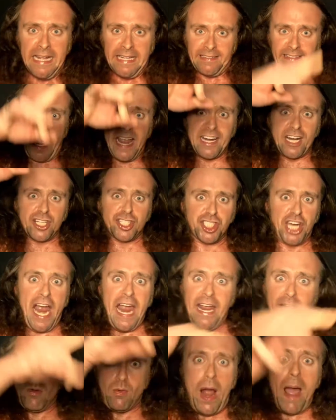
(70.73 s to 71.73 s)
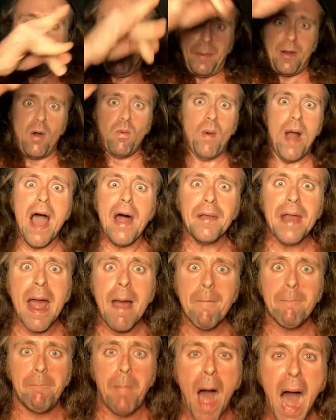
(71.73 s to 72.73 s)
take a chain, wrap it around
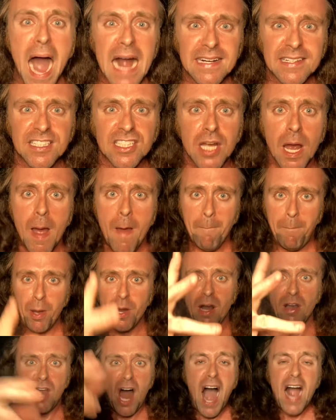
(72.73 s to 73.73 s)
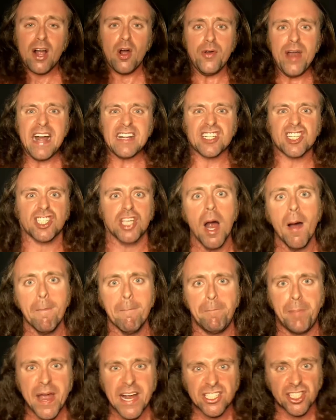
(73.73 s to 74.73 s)
that box, put a lock on that some
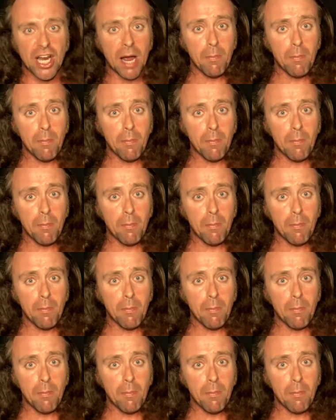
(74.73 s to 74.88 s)
bitch.